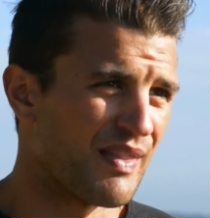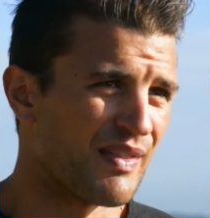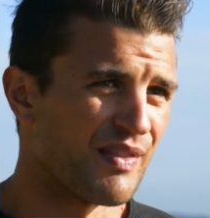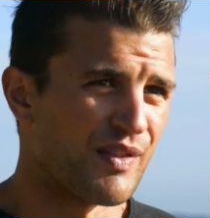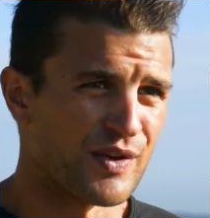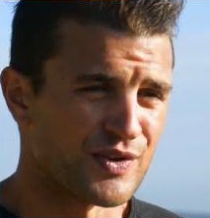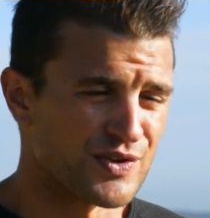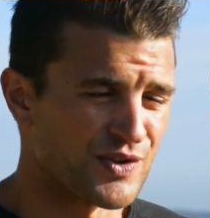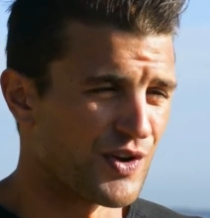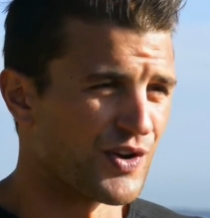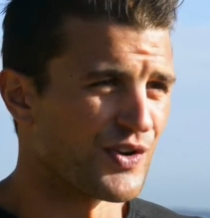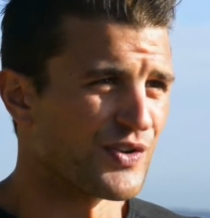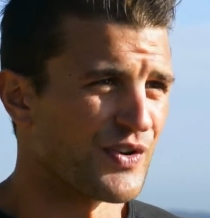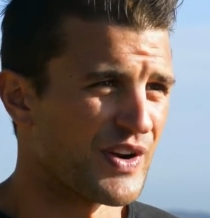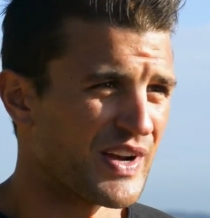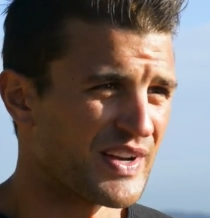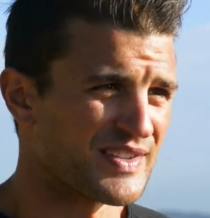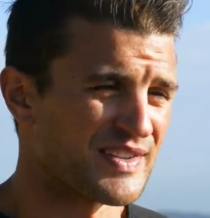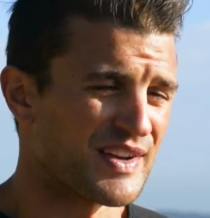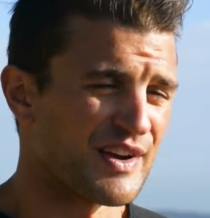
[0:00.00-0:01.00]
those
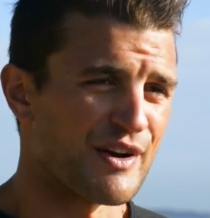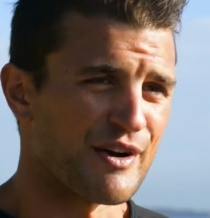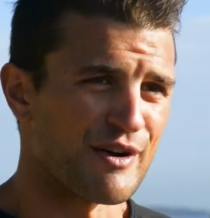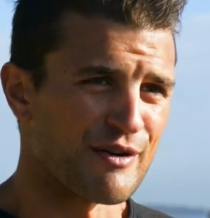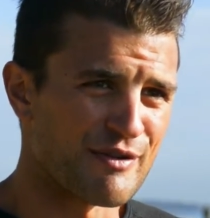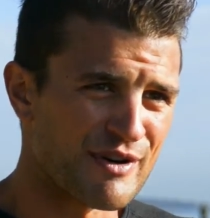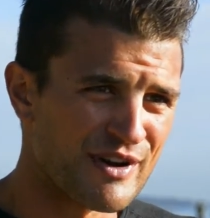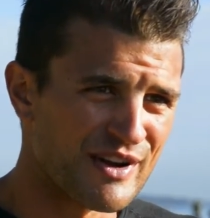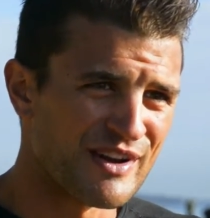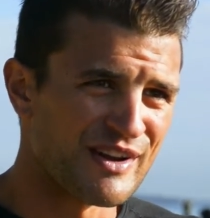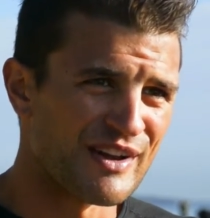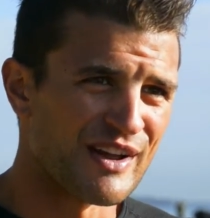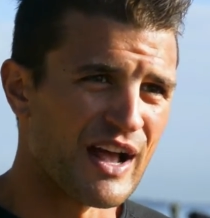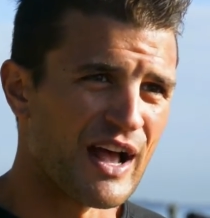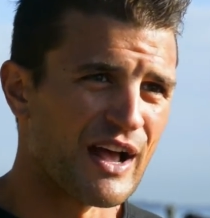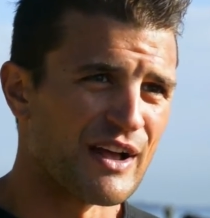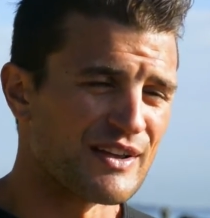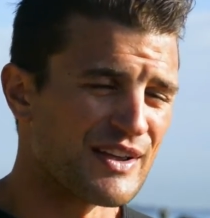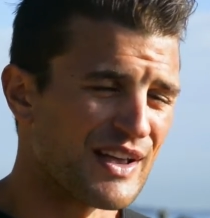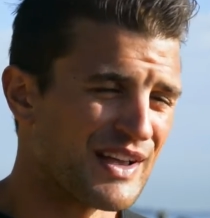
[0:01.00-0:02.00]
contracts
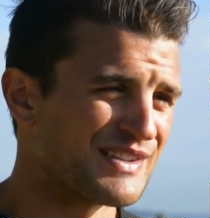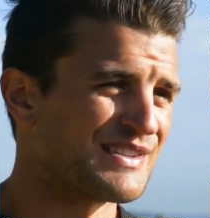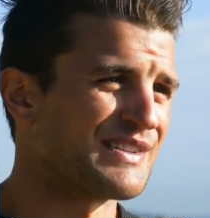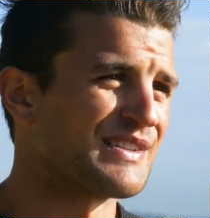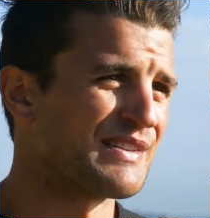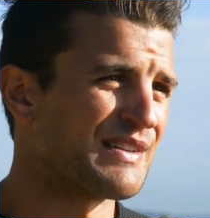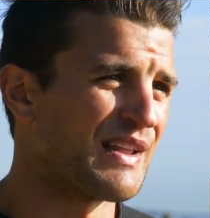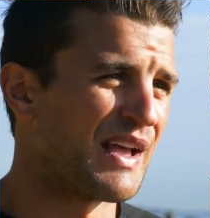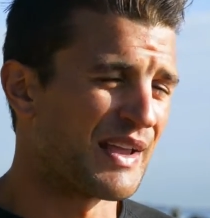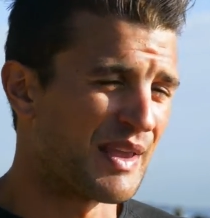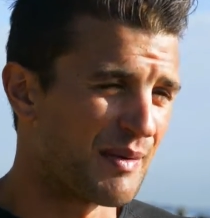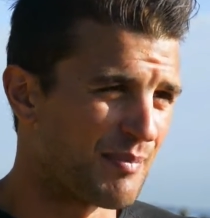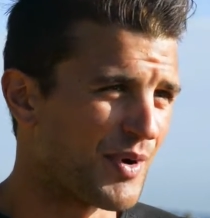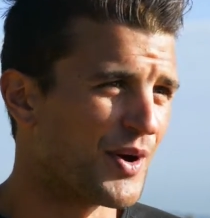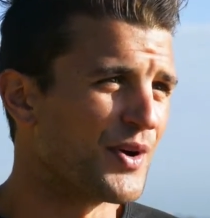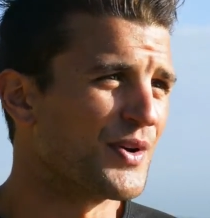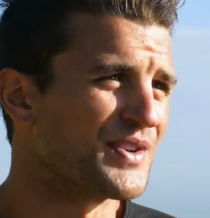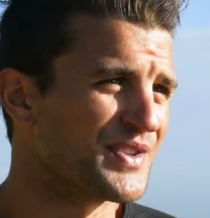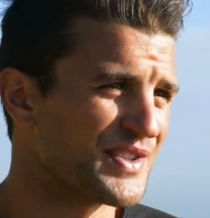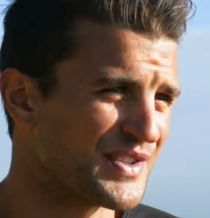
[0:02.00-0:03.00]
I get
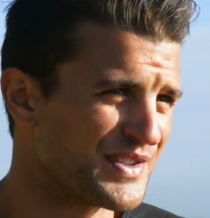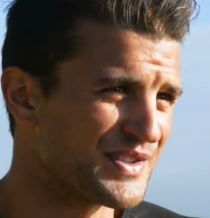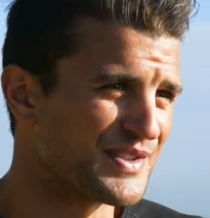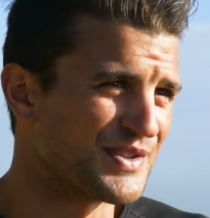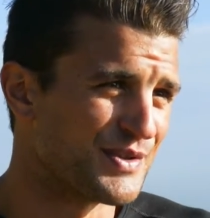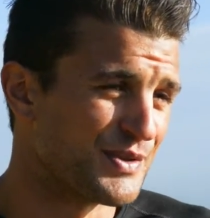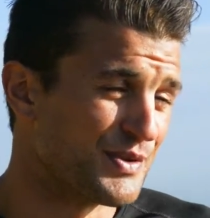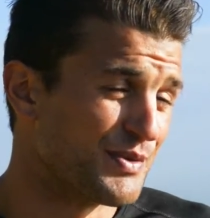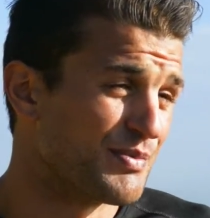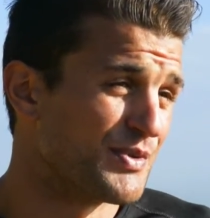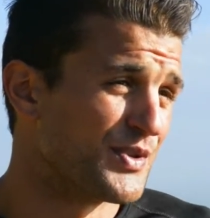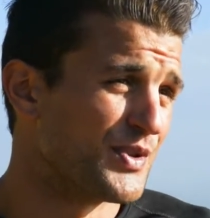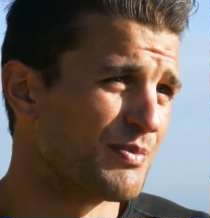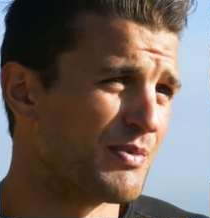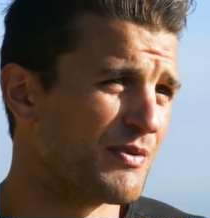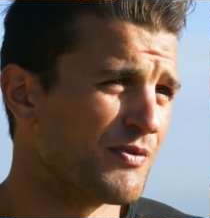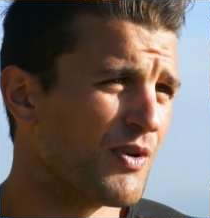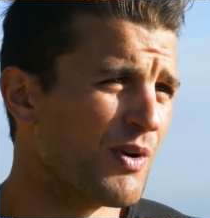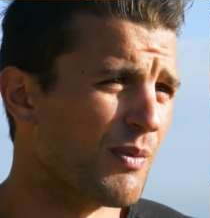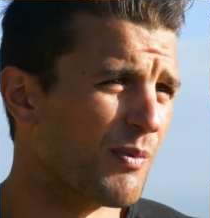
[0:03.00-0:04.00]
bonuses to
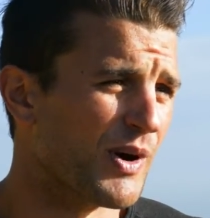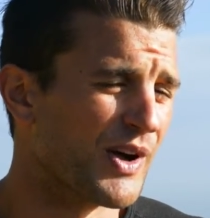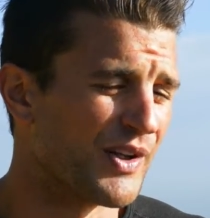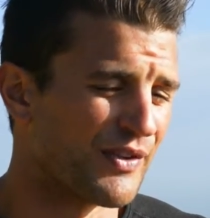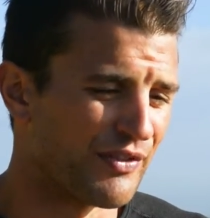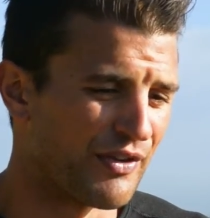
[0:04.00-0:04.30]
perform well.